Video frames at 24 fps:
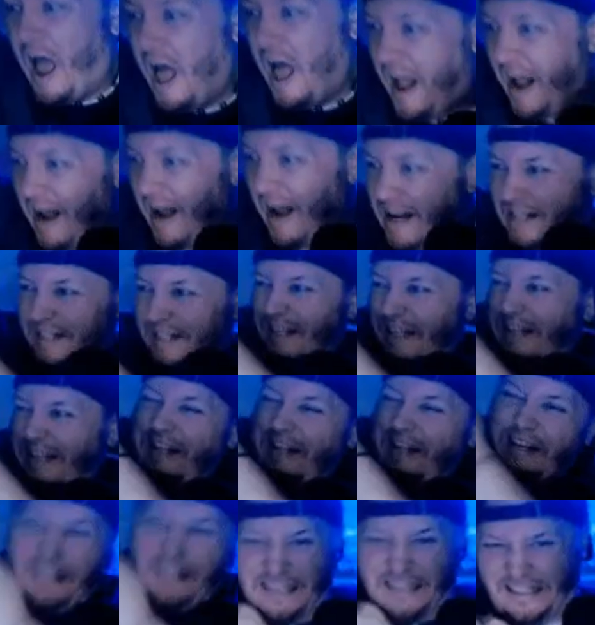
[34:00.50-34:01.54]
he built up
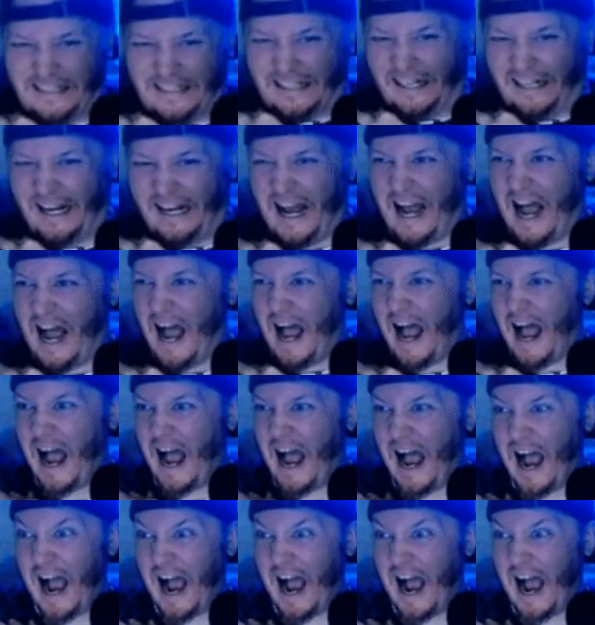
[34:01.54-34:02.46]
this circus off of